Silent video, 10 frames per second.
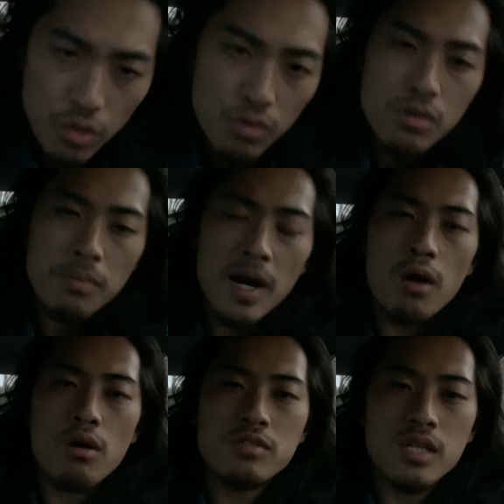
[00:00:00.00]
through the
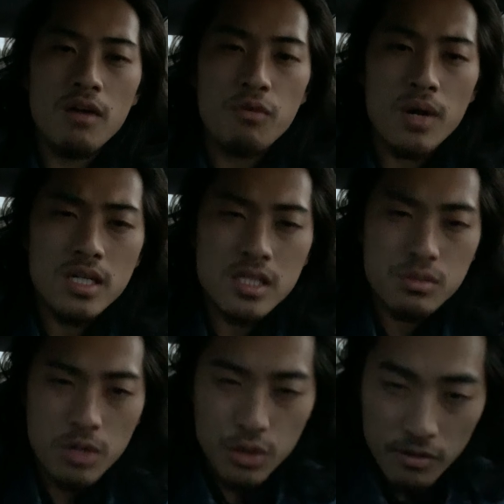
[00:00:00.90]
power of self-awareness
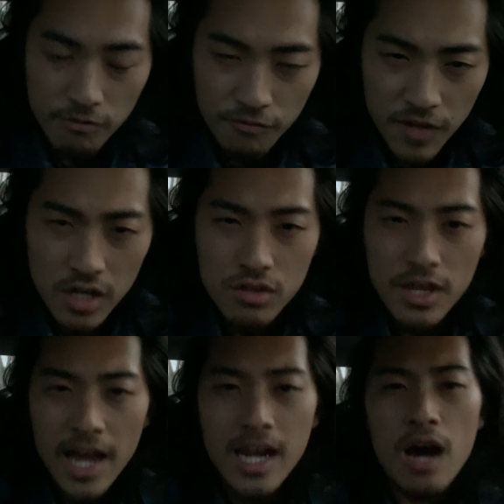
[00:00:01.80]
where you can figure
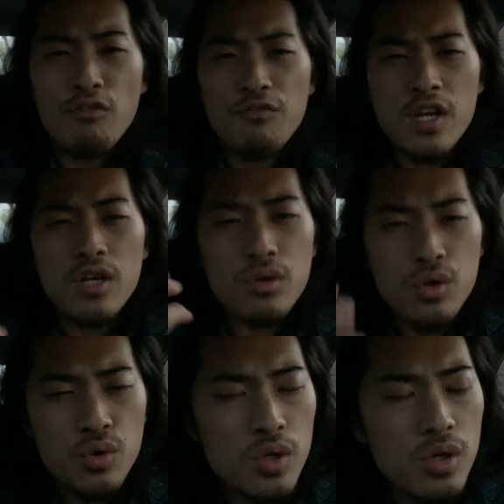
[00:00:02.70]
that out, figure
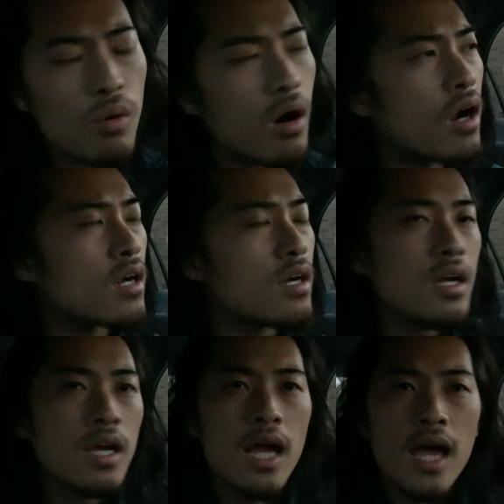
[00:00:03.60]
who you are
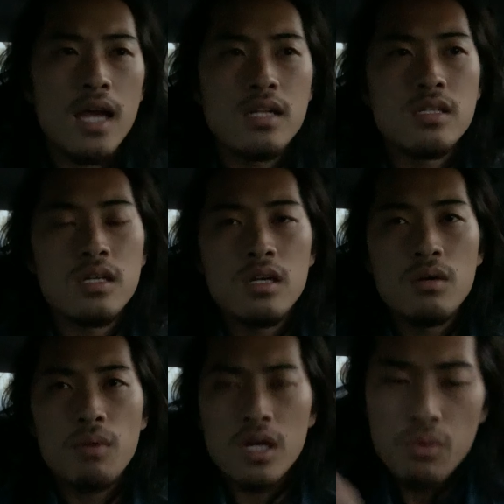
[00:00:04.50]
and
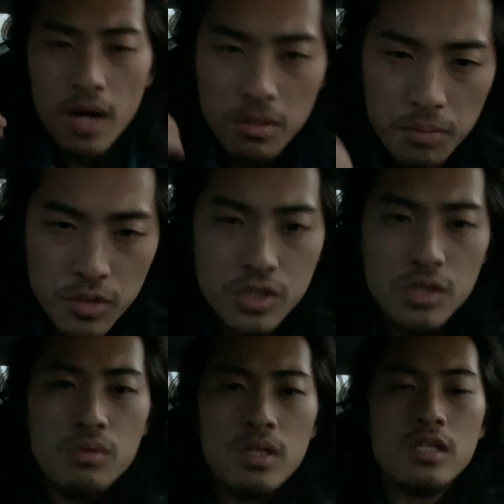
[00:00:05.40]
what you want to
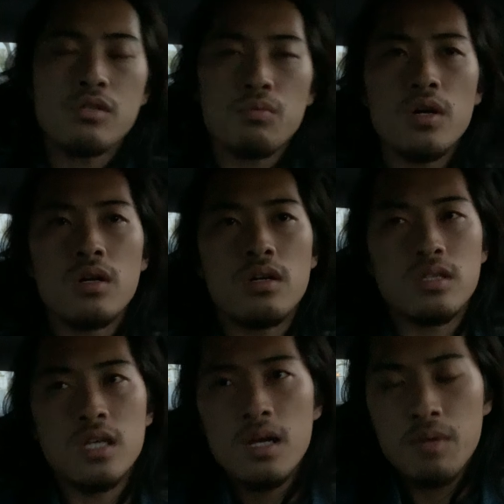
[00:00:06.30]
pursue in this
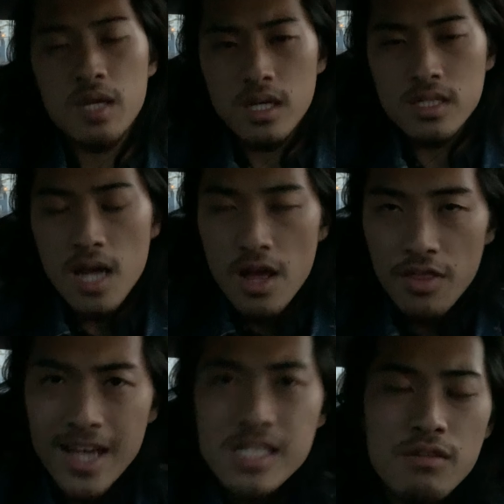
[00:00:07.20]
world, because
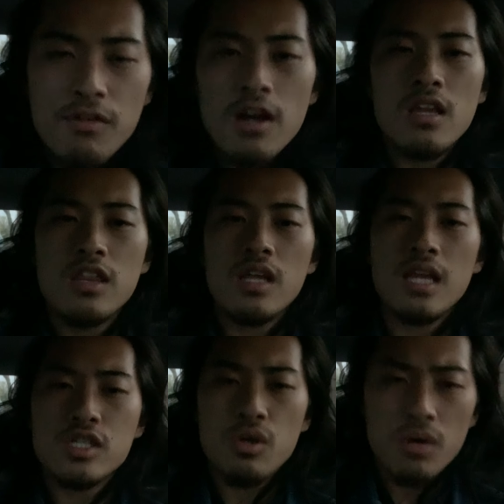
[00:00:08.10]
that's the very thing
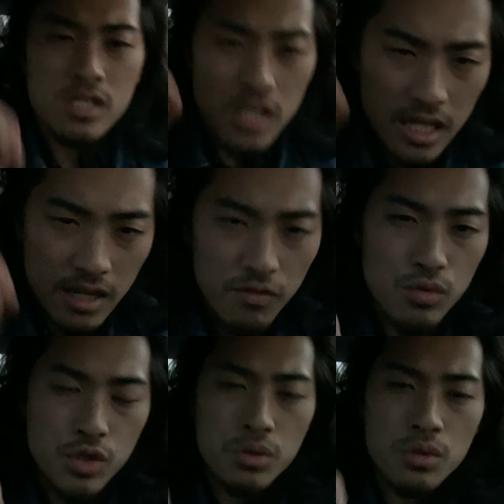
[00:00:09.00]
that's going to give you
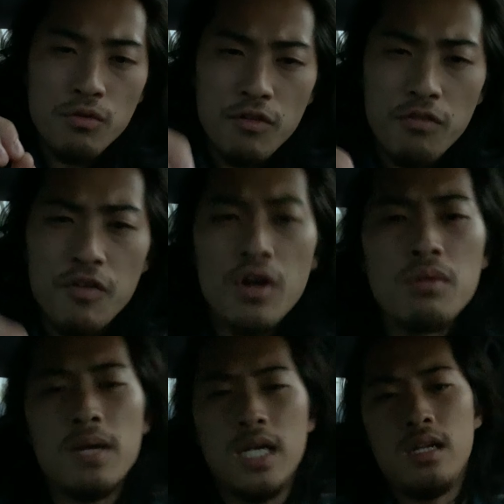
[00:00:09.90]
true
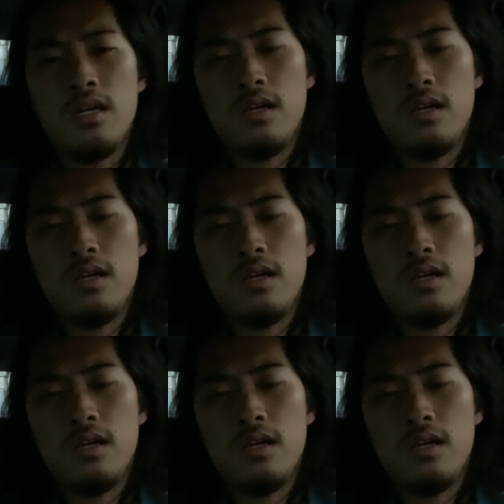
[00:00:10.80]
fulfillment.